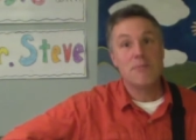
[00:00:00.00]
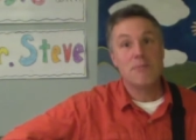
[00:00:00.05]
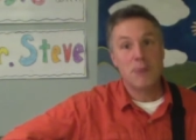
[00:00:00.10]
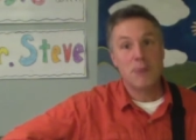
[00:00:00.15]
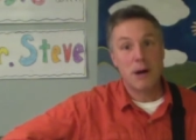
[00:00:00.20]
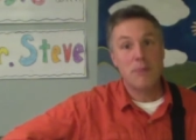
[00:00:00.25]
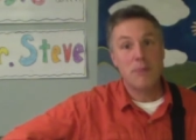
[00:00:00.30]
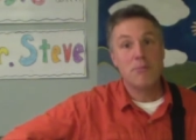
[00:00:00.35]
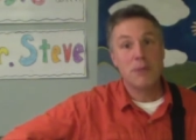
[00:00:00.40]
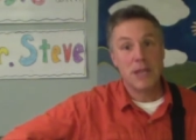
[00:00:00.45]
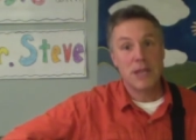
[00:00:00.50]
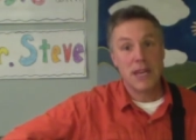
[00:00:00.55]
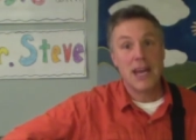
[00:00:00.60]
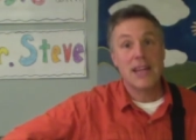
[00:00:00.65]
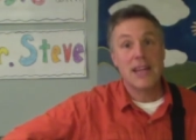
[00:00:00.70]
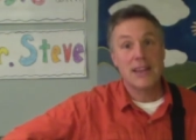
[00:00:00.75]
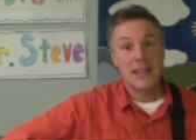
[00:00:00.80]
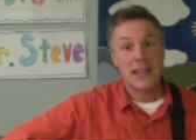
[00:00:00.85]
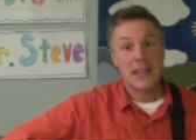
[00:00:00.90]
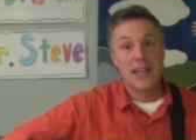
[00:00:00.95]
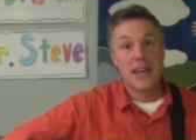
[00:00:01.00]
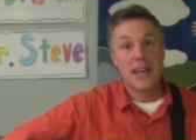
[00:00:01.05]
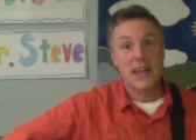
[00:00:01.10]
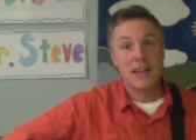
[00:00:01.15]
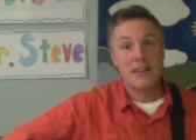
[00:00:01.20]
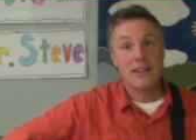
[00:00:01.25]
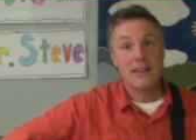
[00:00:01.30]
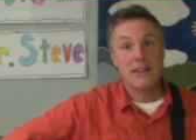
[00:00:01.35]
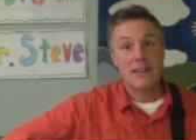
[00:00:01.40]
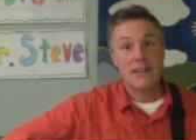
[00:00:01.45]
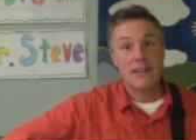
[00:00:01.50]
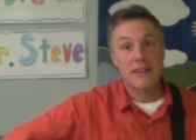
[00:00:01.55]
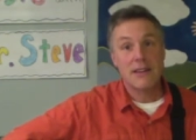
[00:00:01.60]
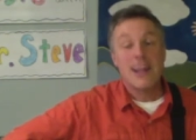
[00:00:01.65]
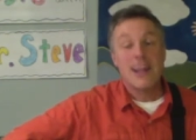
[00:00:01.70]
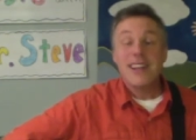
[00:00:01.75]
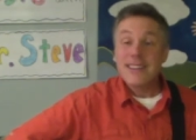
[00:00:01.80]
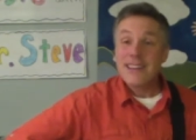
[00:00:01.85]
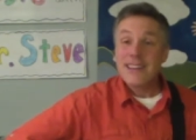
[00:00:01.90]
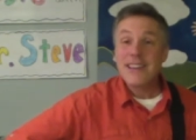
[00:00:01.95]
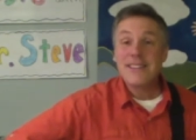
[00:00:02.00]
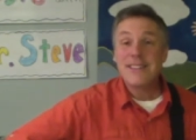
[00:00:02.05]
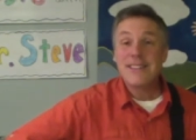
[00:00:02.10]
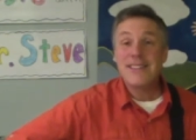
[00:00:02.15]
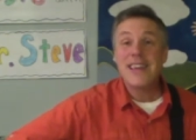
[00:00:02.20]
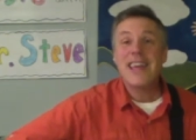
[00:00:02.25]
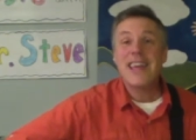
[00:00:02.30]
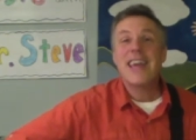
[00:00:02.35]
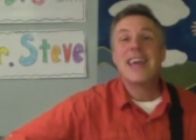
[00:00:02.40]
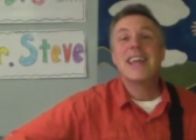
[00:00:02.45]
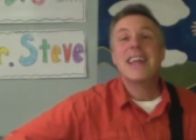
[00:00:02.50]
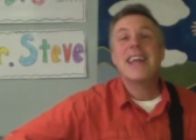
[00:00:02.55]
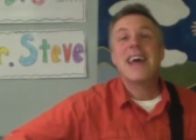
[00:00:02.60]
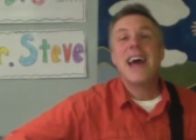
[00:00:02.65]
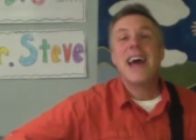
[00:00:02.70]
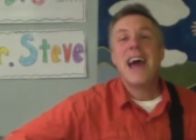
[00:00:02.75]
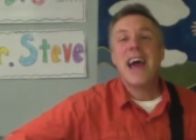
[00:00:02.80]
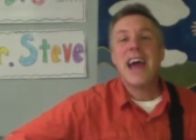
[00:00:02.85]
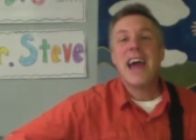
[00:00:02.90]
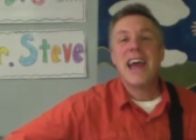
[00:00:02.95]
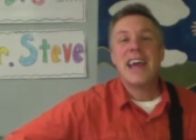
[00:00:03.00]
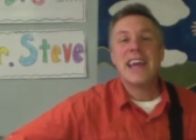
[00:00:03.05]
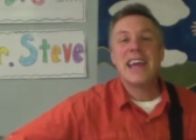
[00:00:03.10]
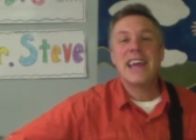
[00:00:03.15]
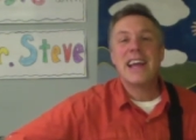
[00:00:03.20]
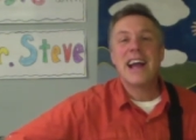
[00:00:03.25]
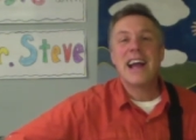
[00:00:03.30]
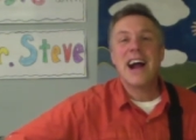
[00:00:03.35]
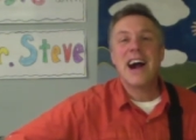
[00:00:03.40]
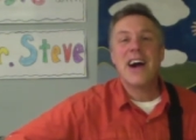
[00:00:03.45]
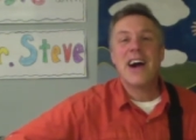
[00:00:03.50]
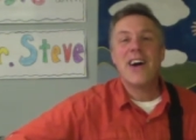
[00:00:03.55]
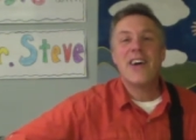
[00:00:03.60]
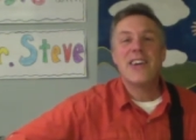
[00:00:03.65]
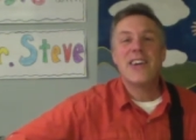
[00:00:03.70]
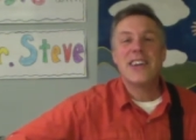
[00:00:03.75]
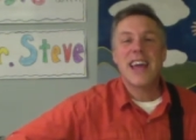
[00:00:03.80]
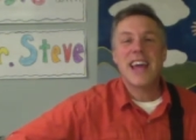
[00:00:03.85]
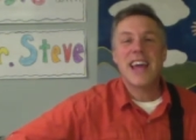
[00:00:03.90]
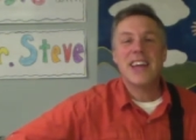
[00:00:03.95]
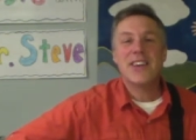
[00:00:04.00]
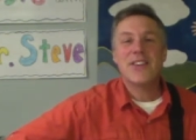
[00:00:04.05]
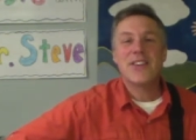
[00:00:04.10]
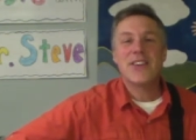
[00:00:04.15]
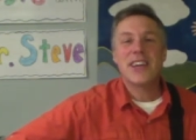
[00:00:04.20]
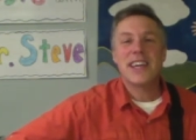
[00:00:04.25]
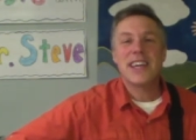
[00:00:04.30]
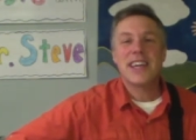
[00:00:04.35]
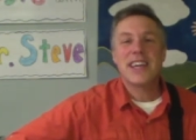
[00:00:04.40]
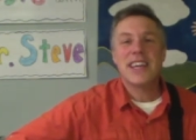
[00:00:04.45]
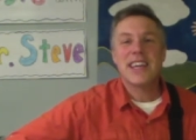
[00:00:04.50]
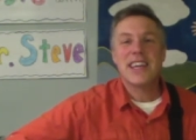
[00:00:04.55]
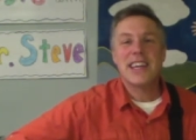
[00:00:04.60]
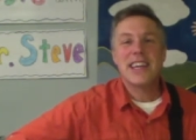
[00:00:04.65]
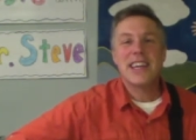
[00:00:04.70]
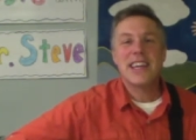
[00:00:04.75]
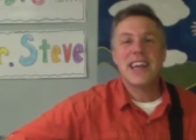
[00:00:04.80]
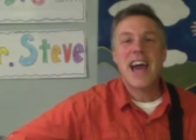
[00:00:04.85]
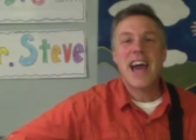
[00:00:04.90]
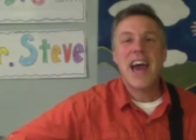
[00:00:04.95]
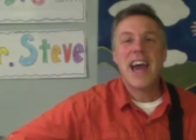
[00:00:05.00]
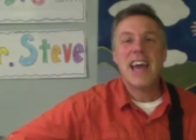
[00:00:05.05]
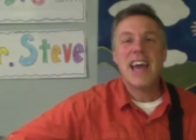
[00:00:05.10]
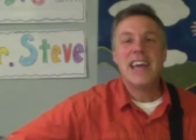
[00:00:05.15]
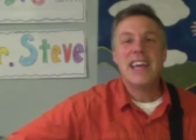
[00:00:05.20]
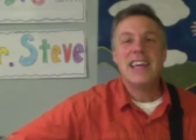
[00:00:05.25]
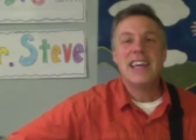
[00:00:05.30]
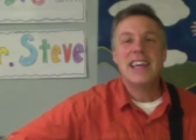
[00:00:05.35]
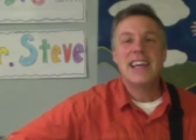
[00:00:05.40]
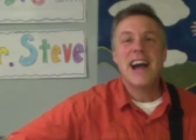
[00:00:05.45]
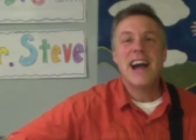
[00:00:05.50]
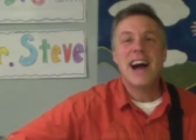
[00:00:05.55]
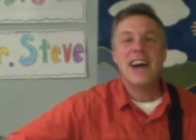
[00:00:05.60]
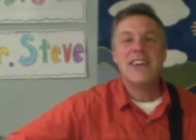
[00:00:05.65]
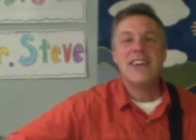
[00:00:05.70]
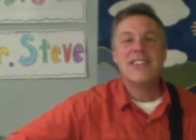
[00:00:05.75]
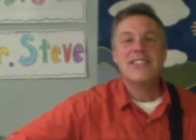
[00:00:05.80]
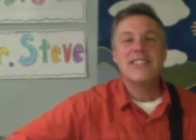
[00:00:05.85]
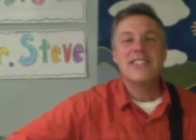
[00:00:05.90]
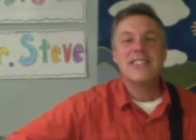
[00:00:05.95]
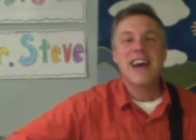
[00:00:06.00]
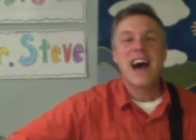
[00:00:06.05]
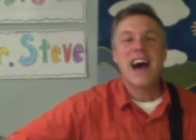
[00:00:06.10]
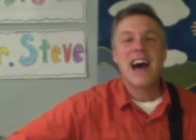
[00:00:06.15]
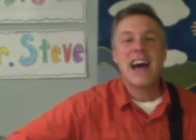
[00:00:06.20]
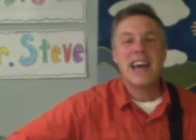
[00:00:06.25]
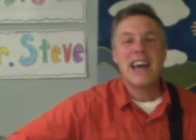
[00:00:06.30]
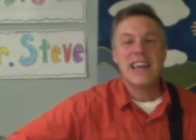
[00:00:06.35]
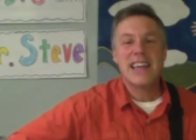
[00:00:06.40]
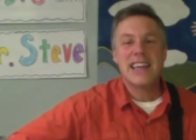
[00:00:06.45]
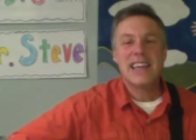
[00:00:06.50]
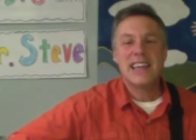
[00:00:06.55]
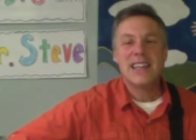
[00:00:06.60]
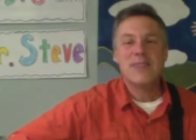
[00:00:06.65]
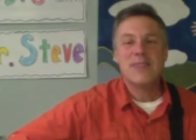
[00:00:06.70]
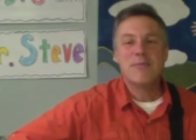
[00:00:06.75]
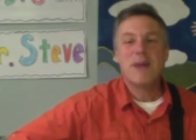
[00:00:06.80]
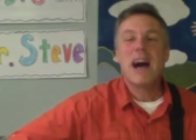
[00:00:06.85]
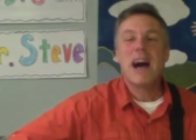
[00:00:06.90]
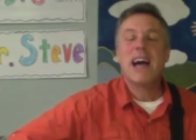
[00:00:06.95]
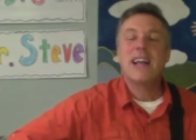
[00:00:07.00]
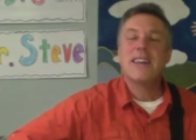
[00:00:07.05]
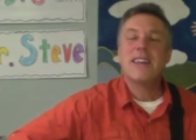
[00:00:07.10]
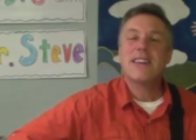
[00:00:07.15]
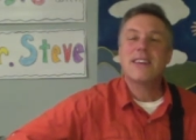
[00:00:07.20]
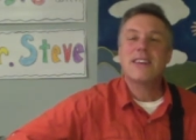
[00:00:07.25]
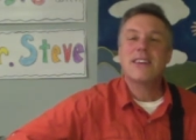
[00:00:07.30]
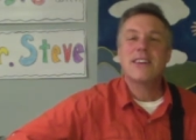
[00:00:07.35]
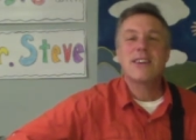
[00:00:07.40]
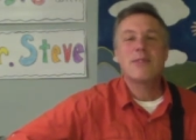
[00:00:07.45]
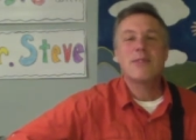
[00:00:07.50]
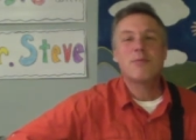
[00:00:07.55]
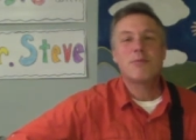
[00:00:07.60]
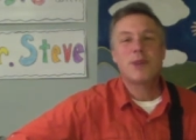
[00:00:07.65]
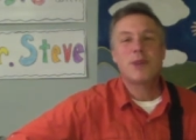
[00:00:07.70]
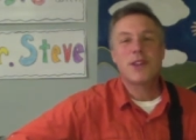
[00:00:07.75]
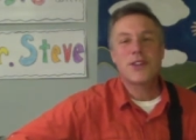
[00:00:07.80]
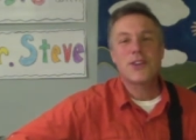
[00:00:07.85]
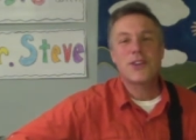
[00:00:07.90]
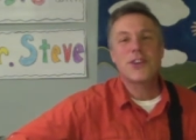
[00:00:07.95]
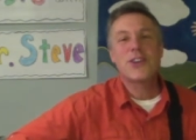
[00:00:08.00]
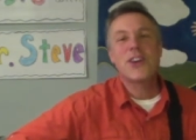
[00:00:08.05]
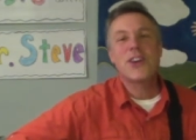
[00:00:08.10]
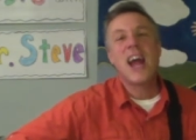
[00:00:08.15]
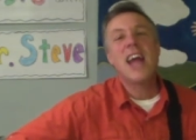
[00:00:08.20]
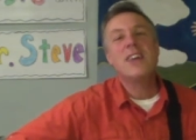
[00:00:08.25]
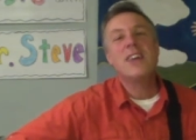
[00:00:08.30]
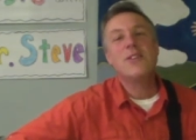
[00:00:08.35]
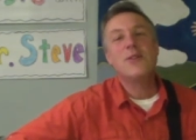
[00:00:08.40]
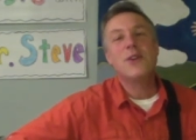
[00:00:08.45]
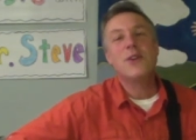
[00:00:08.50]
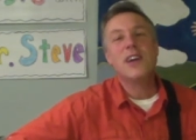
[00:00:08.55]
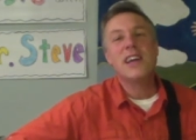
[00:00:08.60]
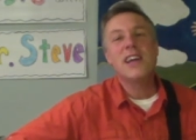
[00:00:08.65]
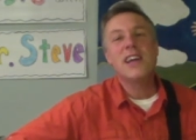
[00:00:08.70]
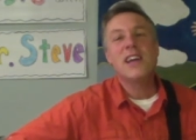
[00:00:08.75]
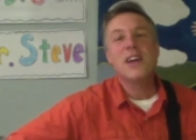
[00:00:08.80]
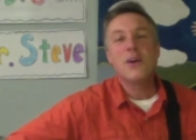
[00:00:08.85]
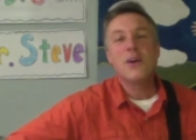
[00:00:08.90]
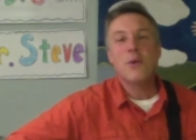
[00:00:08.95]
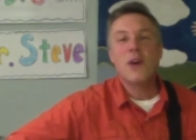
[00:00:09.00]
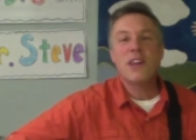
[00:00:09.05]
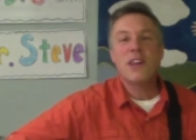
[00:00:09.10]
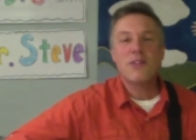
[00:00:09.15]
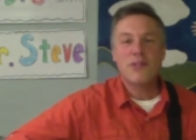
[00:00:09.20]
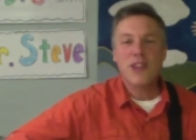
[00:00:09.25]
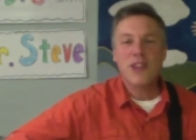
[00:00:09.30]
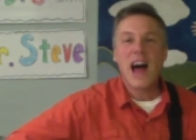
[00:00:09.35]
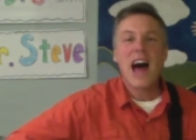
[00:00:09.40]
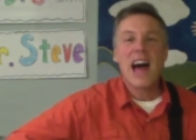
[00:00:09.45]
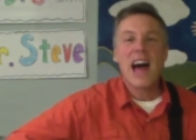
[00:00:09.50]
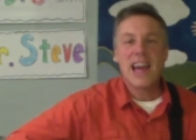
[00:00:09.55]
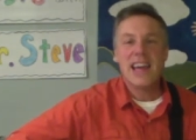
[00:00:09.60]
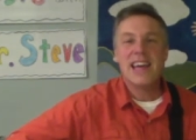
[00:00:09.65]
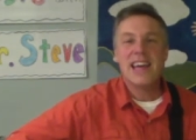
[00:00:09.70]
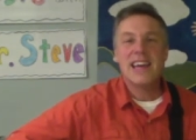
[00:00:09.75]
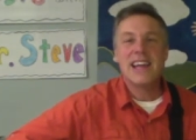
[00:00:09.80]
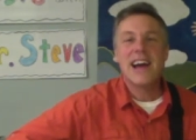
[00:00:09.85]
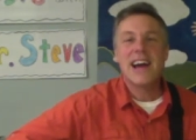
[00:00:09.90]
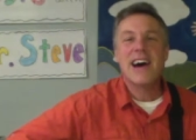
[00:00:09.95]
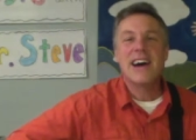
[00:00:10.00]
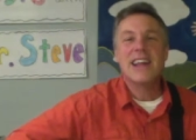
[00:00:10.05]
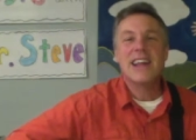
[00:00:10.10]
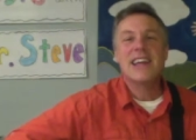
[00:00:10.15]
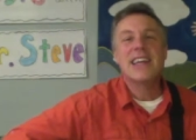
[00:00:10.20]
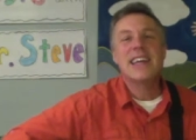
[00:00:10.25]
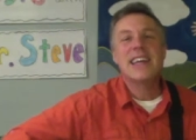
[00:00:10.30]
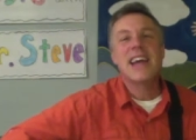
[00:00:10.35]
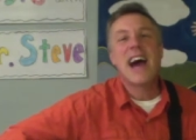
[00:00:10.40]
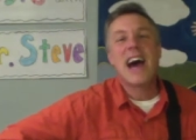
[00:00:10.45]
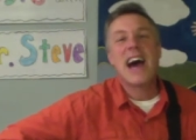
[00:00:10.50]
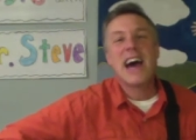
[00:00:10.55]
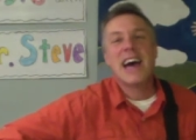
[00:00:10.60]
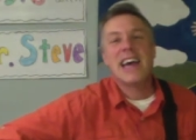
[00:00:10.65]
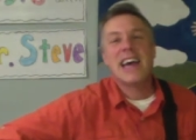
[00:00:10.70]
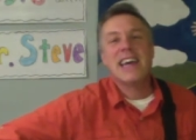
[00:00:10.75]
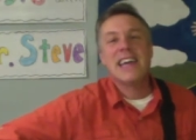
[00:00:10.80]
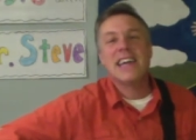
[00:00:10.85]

bumpy at the end. Let's sing it. Hang on, Henry, hang on tight. My little brother Henry went flying on a kite.